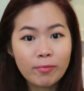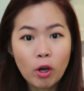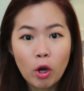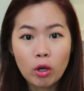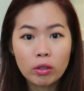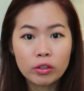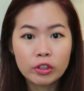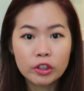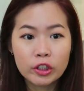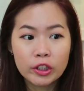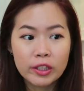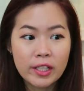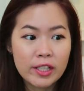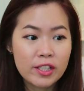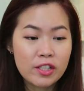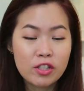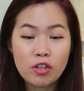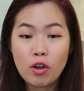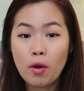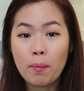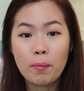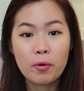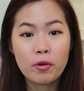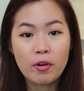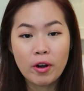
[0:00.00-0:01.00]
all good,
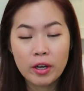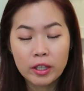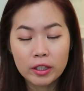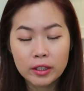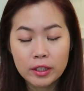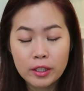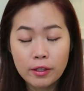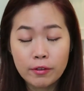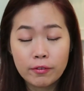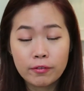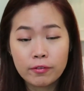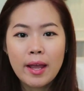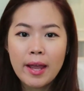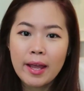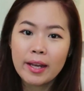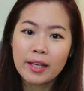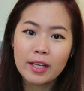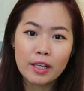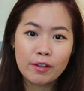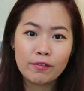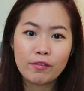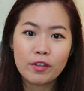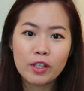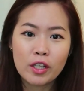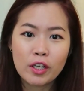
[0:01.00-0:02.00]
it's your prerogative.
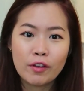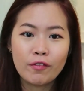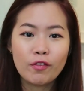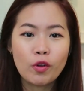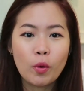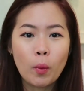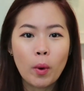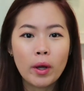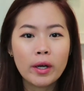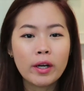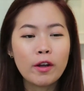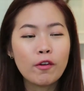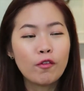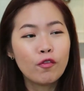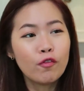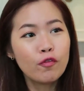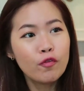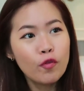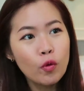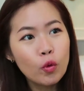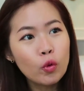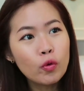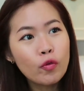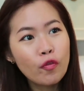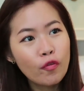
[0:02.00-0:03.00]
And even if you want a
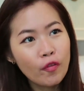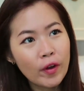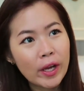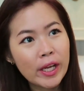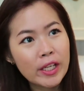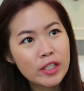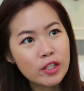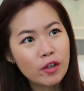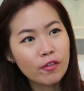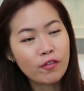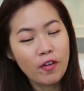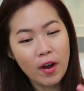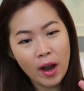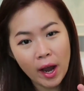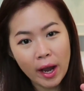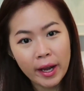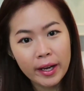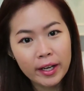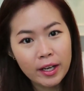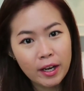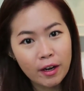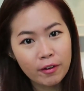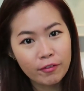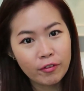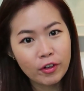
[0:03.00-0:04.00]
full face of
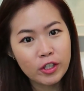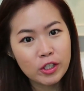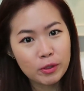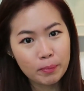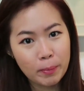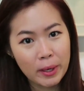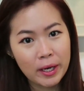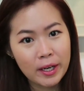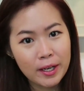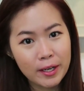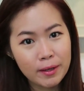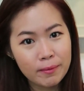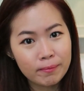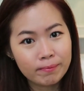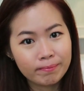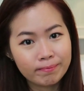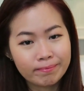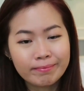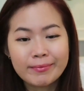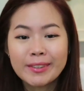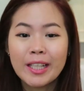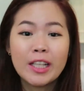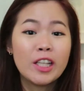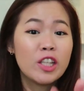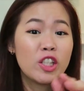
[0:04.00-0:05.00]
high coverage makeup,
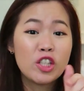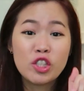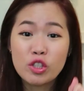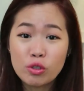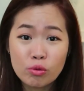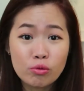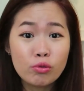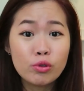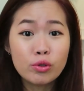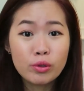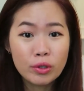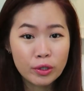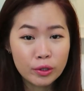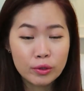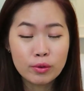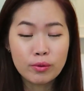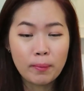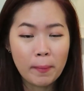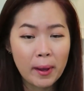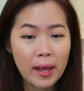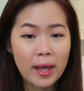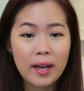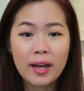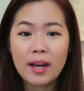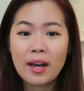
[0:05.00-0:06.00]
you do you,
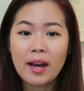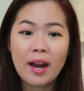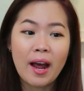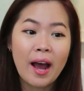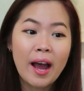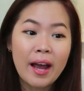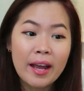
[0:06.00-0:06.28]
man.